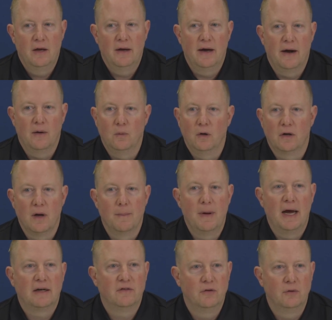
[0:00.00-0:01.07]
Uh, we'll come
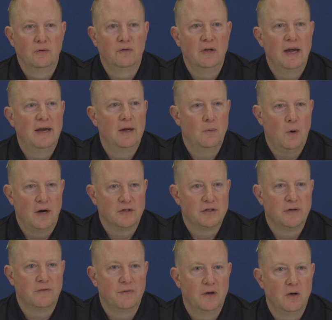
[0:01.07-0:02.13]
back Tuesday and watch
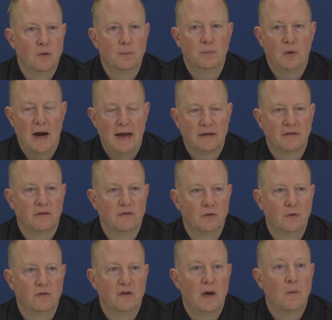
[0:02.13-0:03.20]
the film, practice
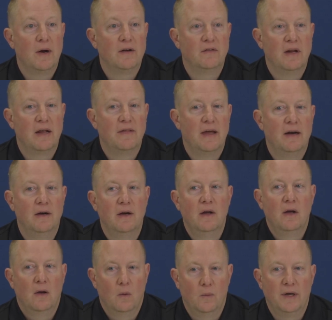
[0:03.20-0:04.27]
Tuesday, Wednesday, and then
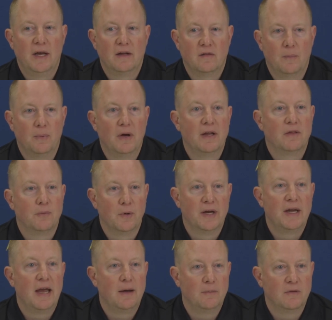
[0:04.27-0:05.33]
we get to play three
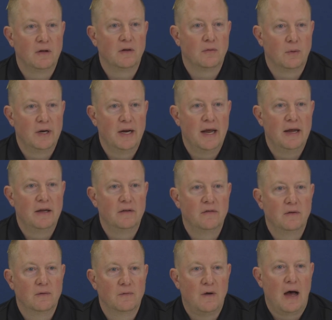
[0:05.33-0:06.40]
games in three days
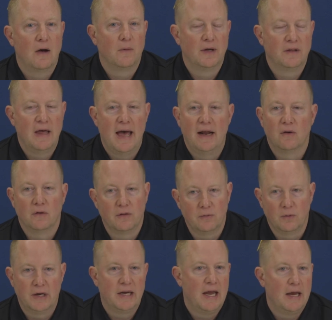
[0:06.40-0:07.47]
following that, or
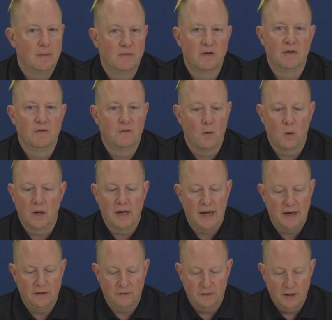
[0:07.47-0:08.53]
three games in four
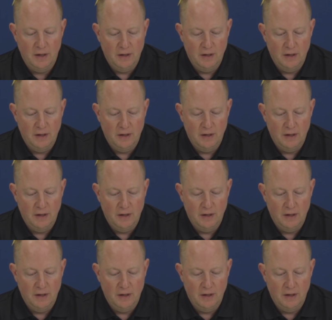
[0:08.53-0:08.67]
days.